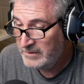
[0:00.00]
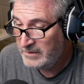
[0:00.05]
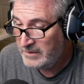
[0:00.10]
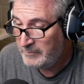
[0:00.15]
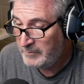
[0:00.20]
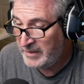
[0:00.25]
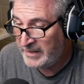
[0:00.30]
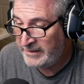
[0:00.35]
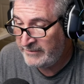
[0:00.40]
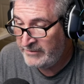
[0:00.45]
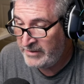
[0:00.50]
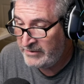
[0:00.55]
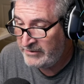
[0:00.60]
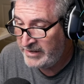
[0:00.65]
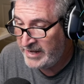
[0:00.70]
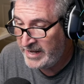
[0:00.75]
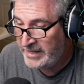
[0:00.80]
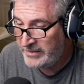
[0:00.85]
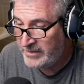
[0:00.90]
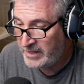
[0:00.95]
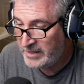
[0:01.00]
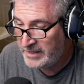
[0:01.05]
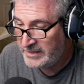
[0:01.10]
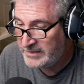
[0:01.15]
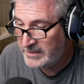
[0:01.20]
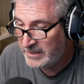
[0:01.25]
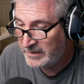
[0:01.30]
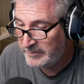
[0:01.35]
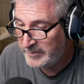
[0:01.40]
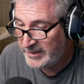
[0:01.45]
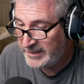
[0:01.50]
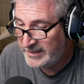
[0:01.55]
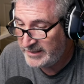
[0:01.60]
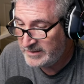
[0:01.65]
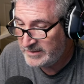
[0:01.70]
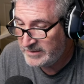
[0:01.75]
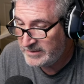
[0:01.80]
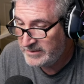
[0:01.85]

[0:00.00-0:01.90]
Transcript: but I've never had the hot dog bites.